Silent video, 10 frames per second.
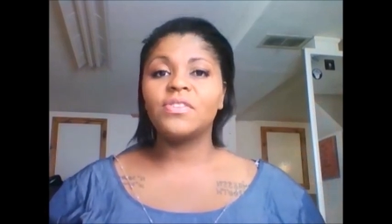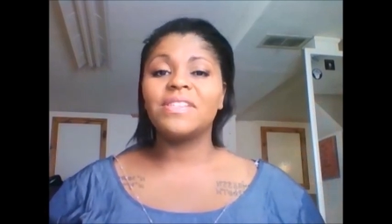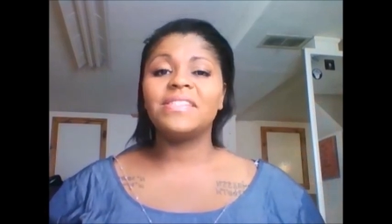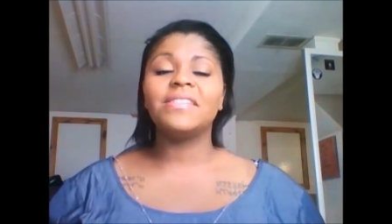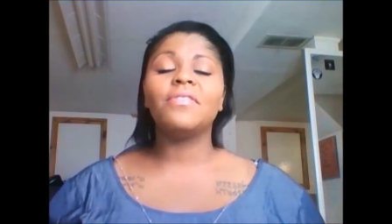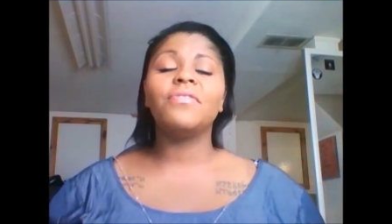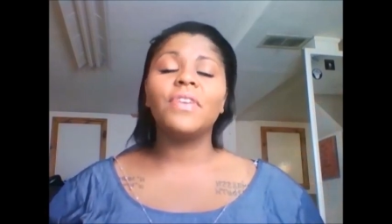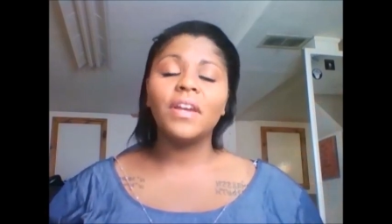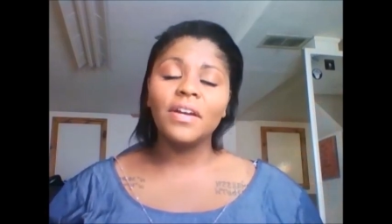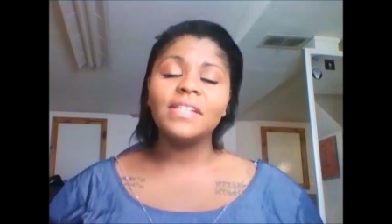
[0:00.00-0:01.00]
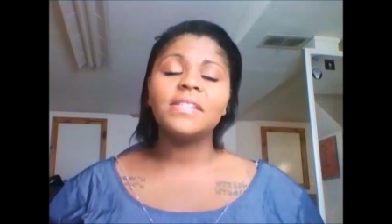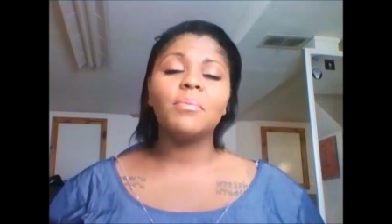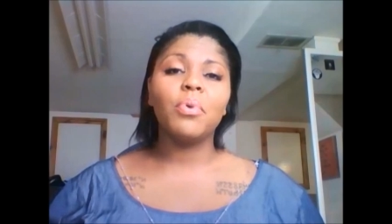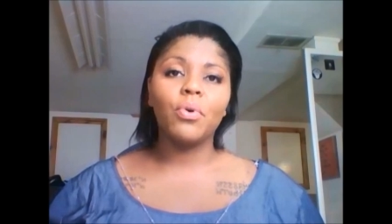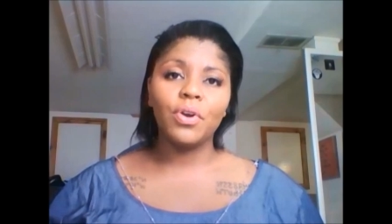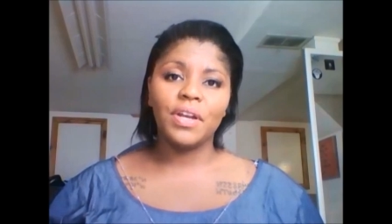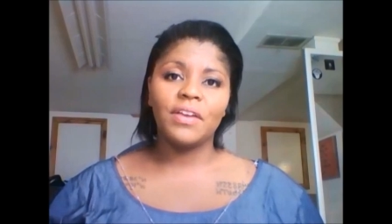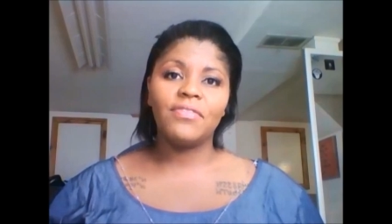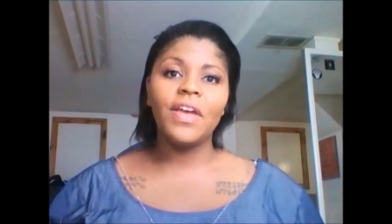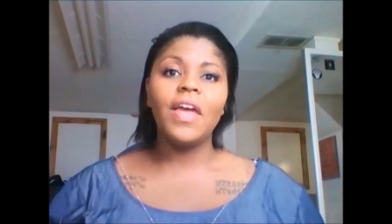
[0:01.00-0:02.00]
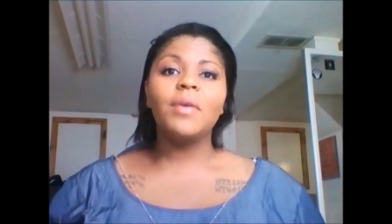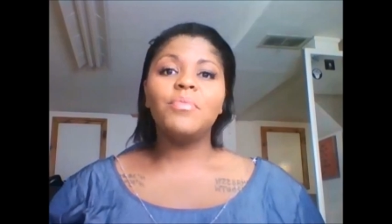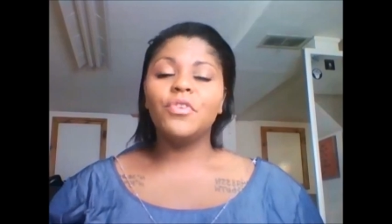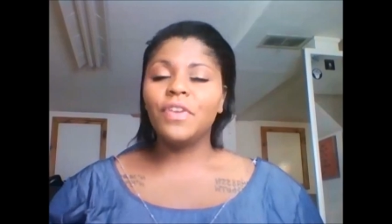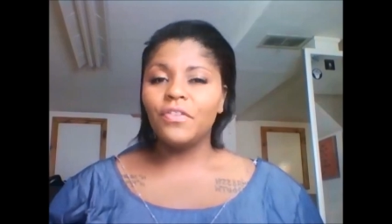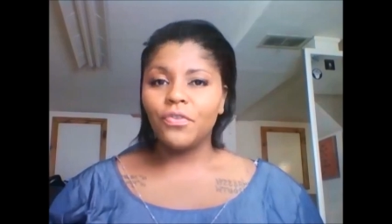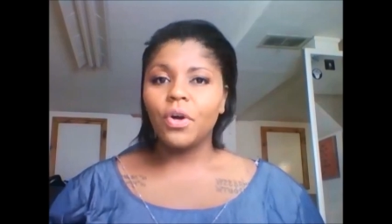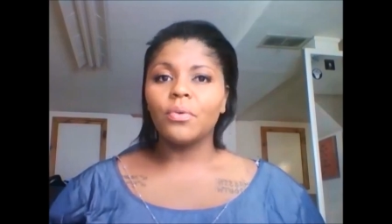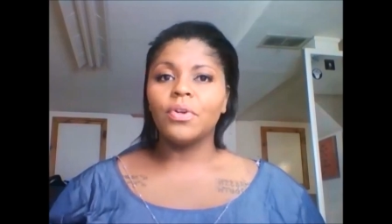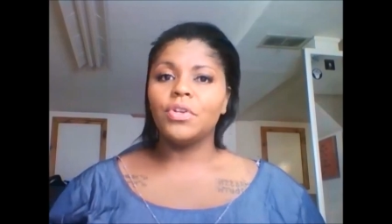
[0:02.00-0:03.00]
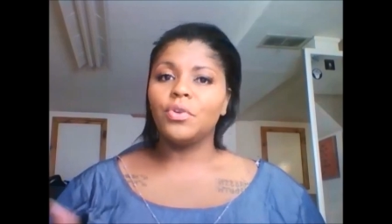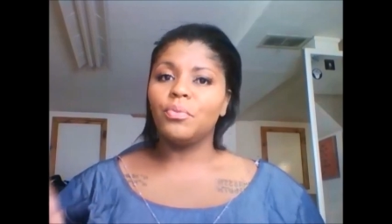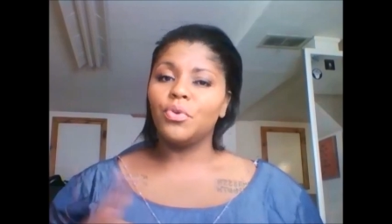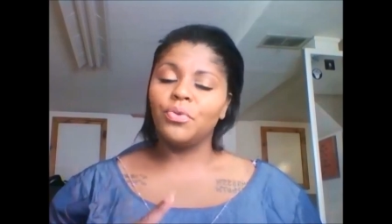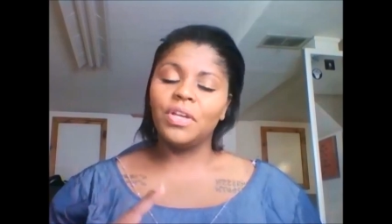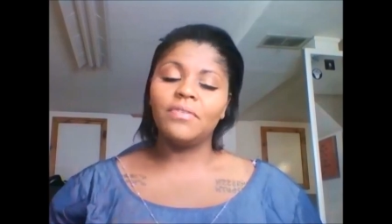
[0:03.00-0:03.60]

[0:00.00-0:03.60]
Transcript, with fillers: So this is a very supportive moving forward new moon,